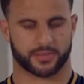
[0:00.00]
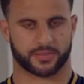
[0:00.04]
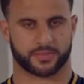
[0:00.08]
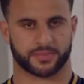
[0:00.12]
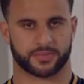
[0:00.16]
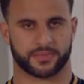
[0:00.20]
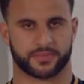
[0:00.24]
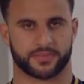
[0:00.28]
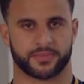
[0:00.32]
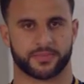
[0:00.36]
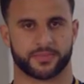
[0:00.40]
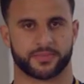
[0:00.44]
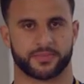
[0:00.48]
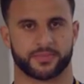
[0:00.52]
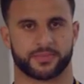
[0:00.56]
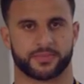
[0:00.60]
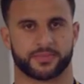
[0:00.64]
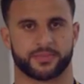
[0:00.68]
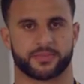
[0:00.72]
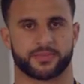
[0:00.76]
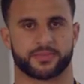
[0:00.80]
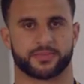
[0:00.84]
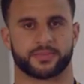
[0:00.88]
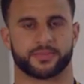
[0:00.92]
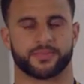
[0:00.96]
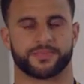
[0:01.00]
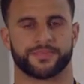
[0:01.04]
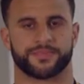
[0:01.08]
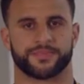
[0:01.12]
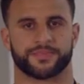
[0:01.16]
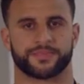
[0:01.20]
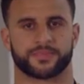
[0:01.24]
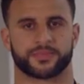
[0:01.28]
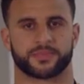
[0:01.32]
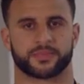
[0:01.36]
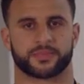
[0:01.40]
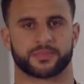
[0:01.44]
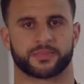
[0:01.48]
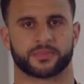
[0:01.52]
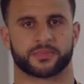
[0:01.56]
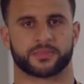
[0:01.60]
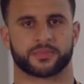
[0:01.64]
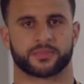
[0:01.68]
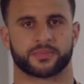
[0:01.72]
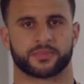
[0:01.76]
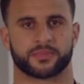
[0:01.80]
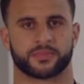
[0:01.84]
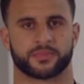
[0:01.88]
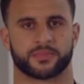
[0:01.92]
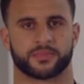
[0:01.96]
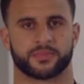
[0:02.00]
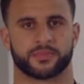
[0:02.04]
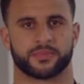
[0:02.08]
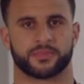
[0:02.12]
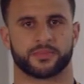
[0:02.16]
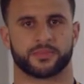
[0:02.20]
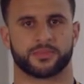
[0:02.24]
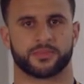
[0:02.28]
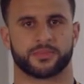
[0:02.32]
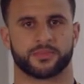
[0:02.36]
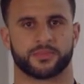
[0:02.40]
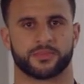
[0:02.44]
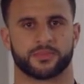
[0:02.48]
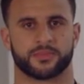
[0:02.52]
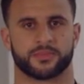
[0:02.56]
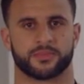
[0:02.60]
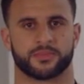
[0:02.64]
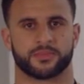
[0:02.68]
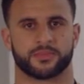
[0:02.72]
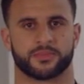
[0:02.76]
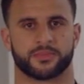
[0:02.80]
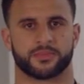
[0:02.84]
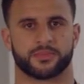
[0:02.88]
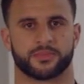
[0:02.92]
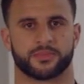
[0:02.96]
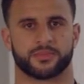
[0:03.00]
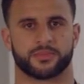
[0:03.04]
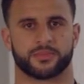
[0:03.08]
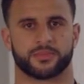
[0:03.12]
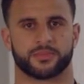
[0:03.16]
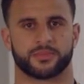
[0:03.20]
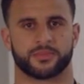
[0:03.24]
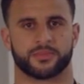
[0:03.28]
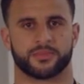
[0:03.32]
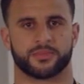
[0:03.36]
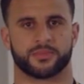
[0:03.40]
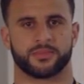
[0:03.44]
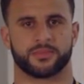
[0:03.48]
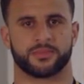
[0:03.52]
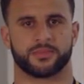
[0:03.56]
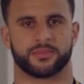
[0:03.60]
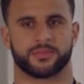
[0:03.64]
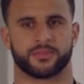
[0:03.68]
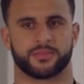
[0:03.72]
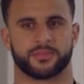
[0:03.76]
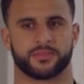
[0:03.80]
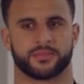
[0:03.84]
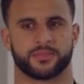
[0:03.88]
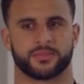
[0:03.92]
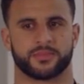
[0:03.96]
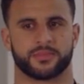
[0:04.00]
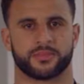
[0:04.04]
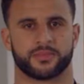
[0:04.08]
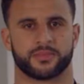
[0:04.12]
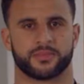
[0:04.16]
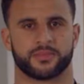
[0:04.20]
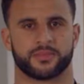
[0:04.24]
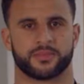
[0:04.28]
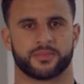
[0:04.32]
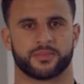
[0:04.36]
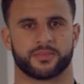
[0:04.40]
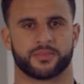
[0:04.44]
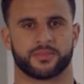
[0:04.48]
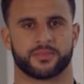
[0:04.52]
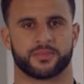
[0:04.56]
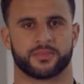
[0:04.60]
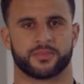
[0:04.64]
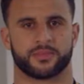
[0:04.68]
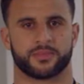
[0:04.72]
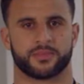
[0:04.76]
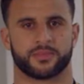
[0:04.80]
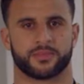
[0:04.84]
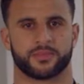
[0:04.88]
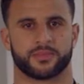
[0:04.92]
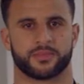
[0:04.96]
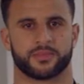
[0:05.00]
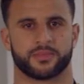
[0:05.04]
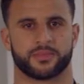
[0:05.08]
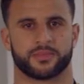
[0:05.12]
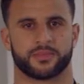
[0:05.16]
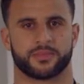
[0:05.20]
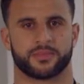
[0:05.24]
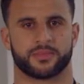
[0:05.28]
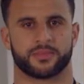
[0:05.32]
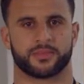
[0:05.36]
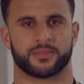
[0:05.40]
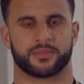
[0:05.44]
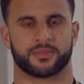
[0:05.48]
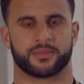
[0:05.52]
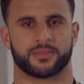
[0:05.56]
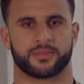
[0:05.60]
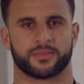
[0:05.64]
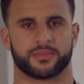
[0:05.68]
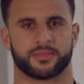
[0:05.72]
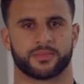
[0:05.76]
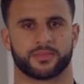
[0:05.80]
The person shown says nothing.